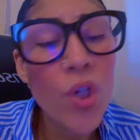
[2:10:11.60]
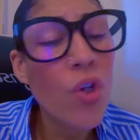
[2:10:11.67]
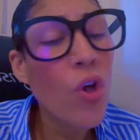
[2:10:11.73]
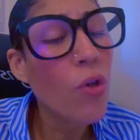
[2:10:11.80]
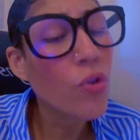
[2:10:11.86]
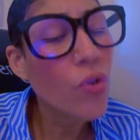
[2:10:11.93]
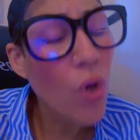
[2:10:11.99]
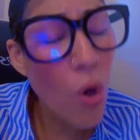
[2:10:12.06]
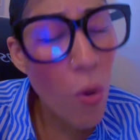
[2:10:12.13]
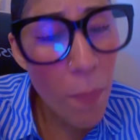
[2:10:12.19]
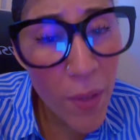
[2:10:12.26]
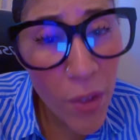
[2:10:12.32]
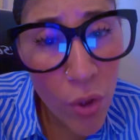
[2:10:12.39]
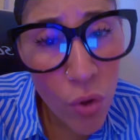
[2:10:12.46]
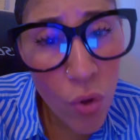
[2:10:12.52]
Will he not
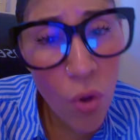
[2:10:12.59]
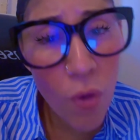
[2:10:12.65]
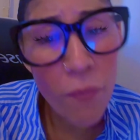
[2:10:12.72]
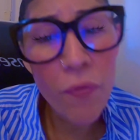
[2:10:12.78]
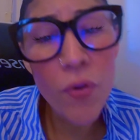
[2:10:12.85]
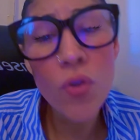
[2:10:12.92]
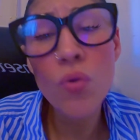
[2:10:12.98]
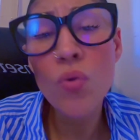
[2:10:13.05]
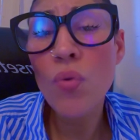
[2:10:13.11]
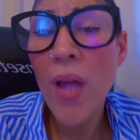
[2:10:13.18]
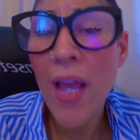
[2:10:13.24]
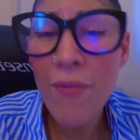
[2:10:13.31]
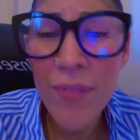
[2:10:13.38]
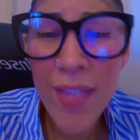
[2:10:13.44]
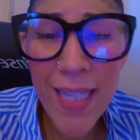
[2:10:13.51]
open the door for you
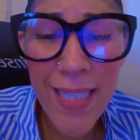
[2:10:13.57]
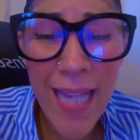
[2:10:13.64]
to have